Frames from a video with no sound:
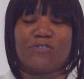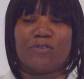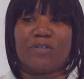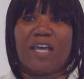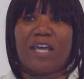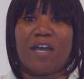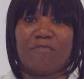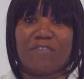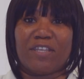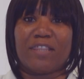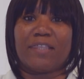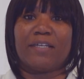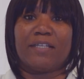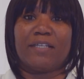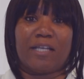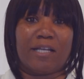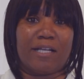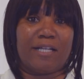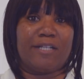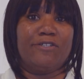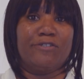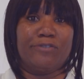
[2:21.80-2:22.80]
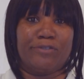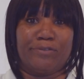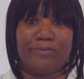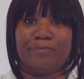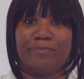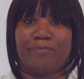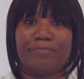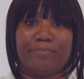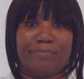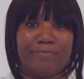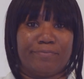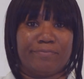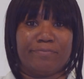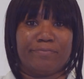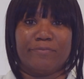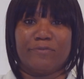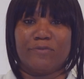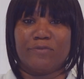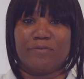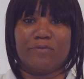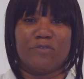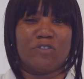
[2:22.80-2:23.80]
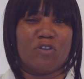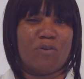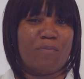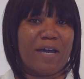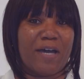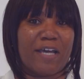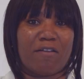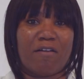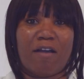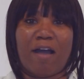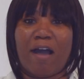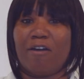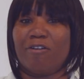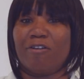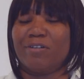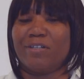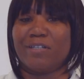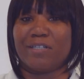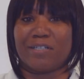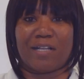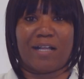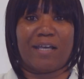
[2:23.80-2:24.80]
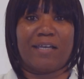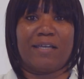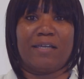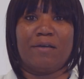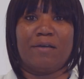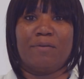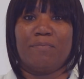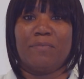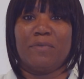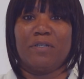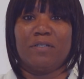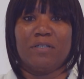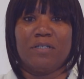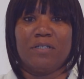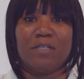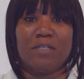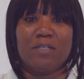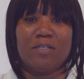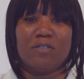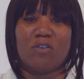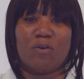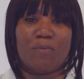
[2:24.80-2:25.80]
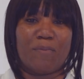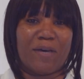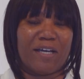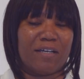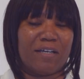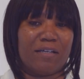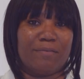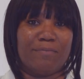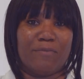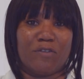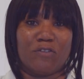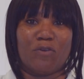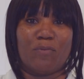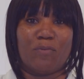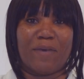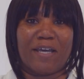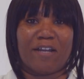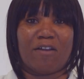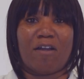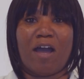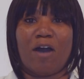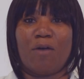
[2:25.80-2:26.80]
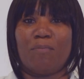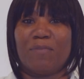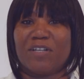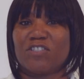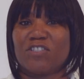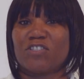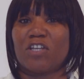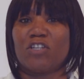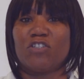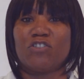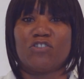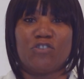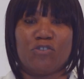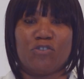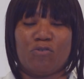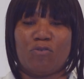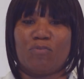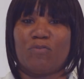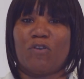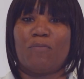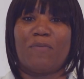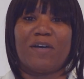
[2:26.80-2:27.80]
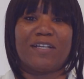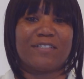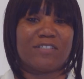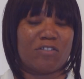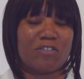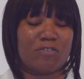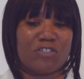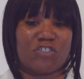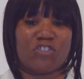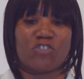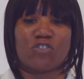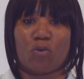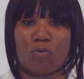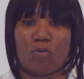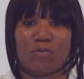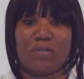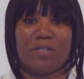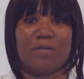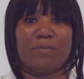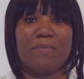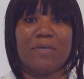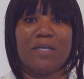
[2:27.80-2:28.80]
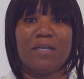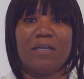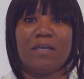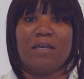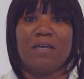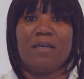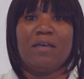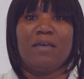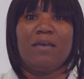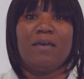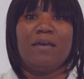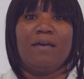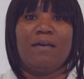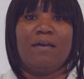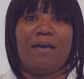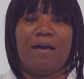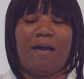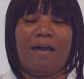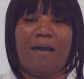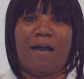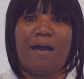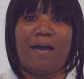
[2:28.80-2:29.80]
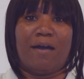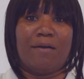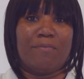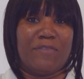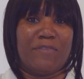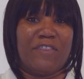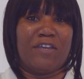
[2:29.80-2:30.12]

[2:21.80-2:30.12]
on everything that I do, no matter how good I am no matter, no matter how much I do, no matter how show up, I'm